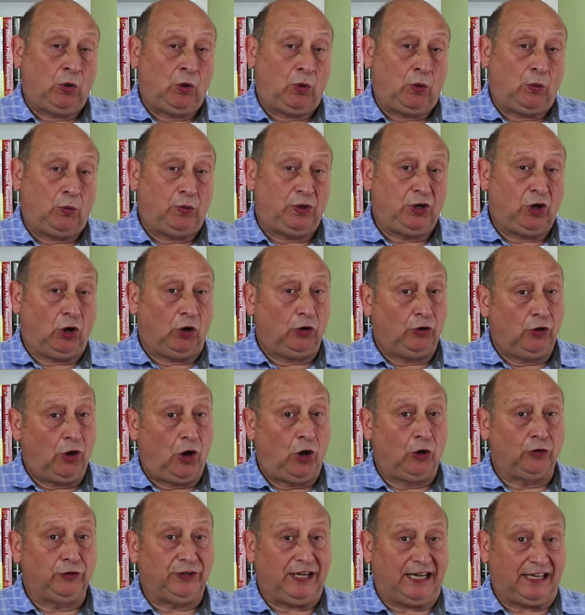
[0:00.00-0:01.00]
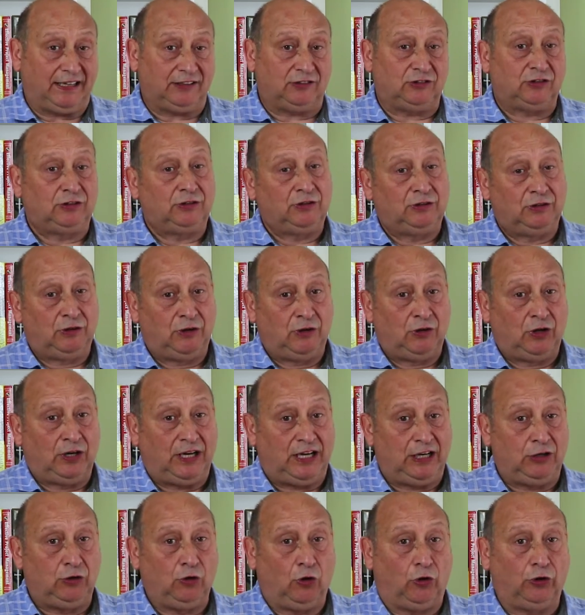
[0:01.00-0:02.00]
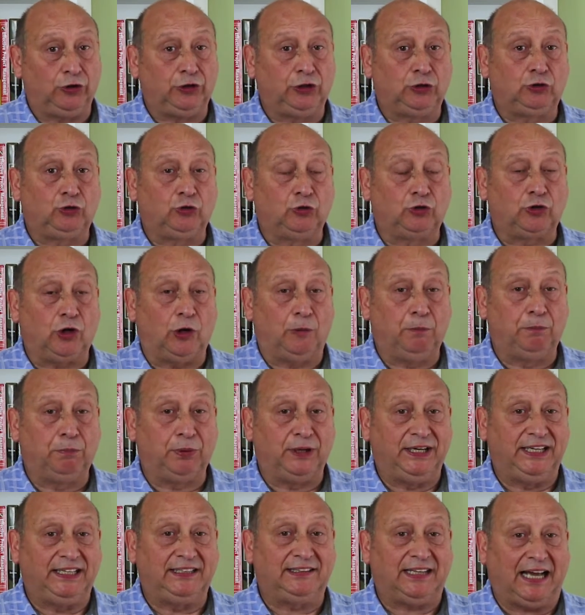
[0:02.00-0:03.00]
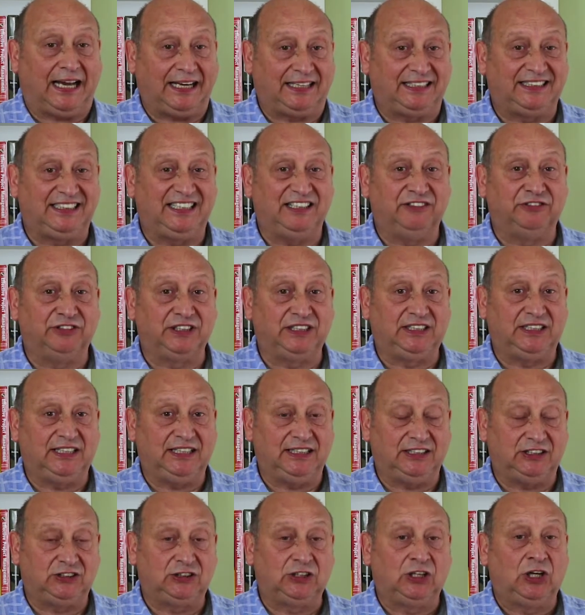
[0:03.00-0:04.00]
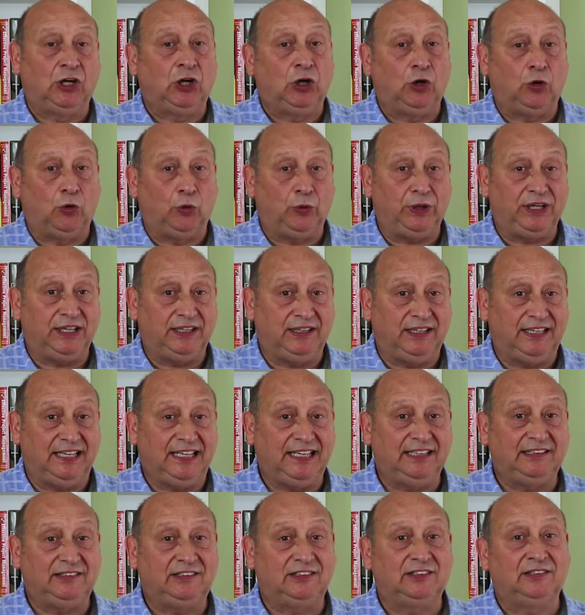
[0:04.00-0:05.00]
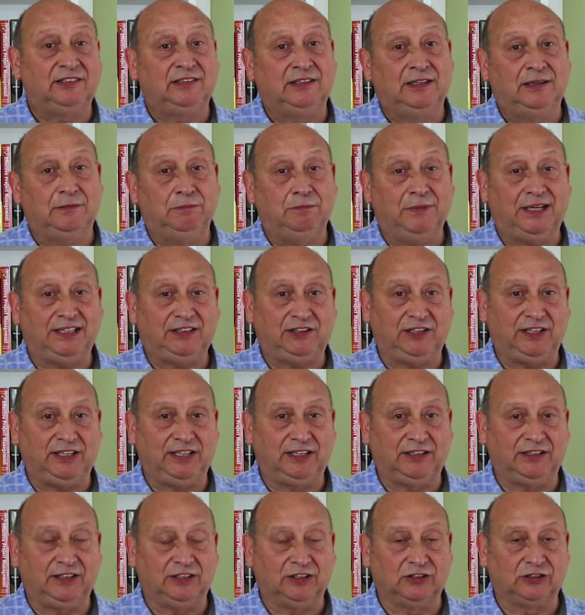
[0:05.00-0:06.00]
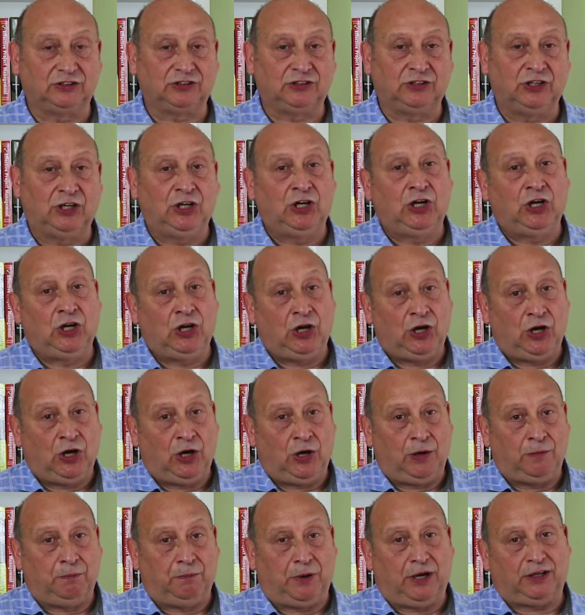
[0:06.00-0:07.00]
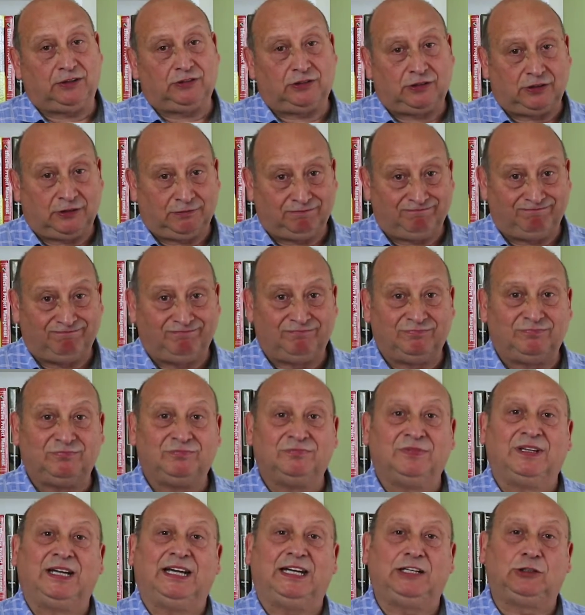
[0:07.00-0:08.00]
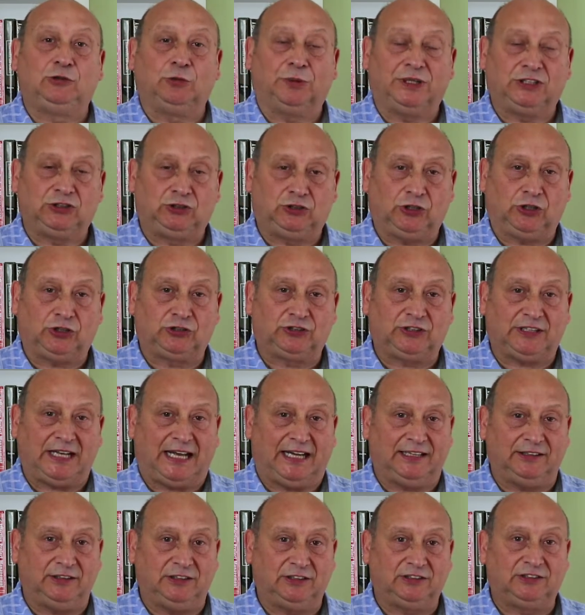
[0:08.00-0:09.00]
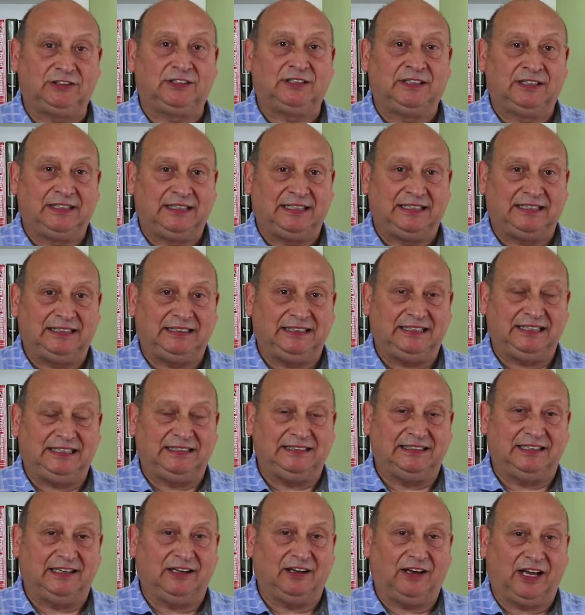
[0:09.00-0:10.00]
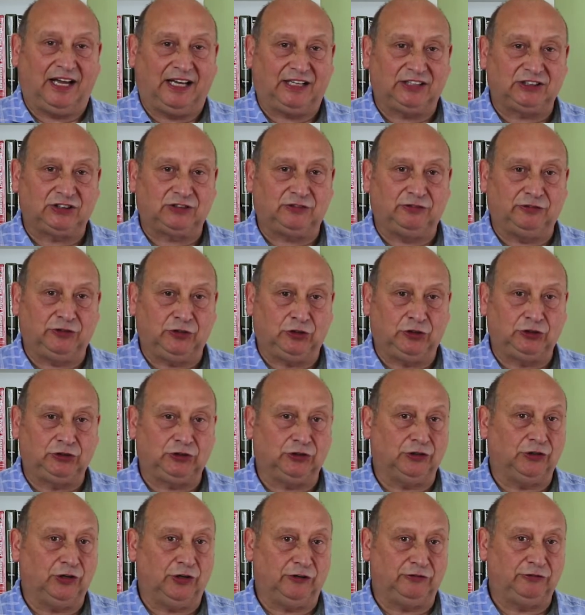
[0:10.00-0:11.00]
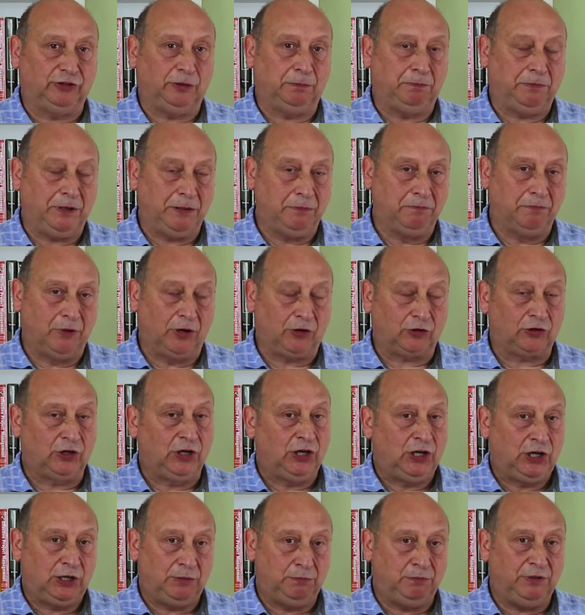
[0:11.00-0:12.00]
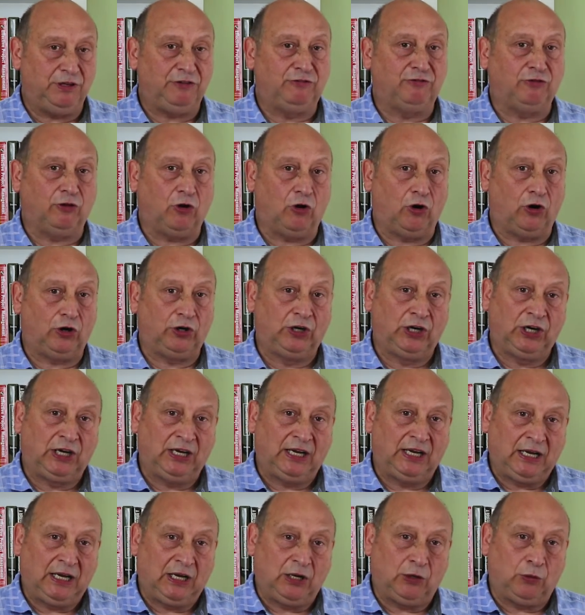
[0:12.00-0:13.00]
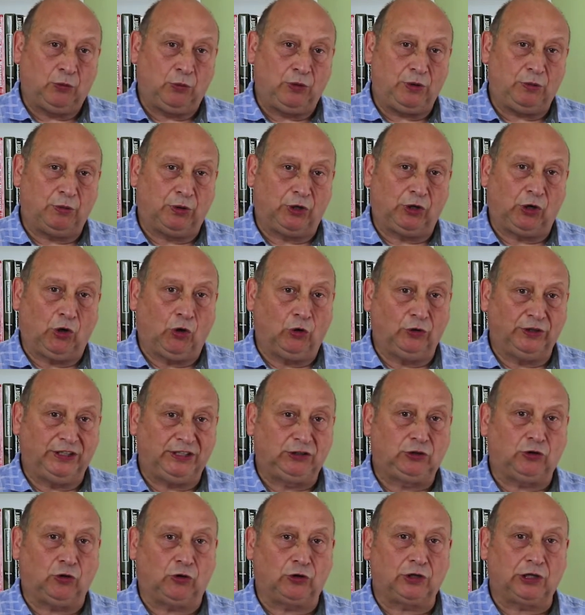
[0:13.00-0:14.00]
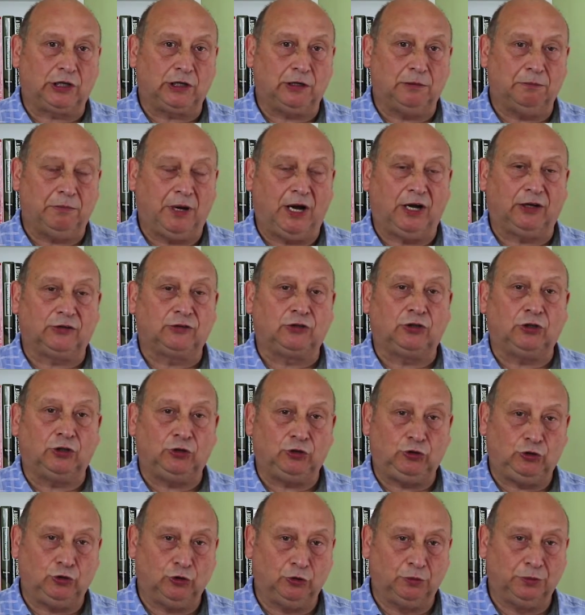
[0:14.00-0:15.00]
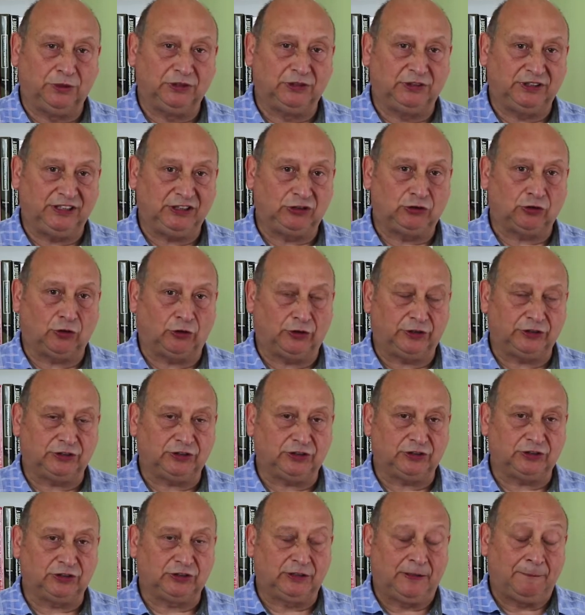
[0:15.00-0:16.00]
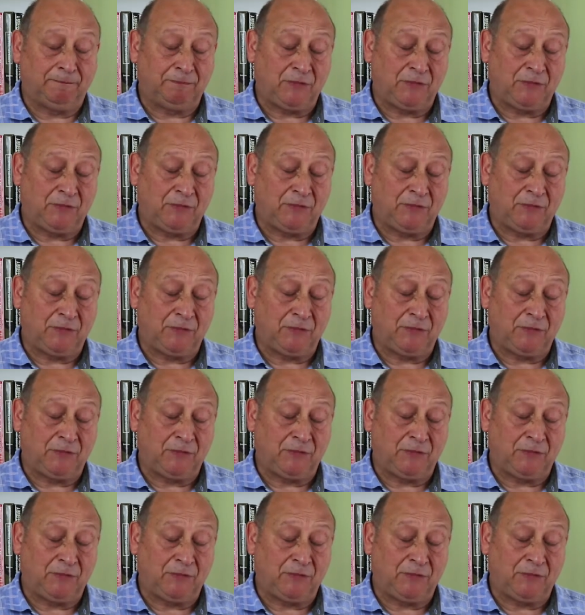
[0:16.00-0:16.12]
We all know that in order to complete activities, we need materials, but it was just added in the last version of the Pmtt. Before, we were only talking about human resources.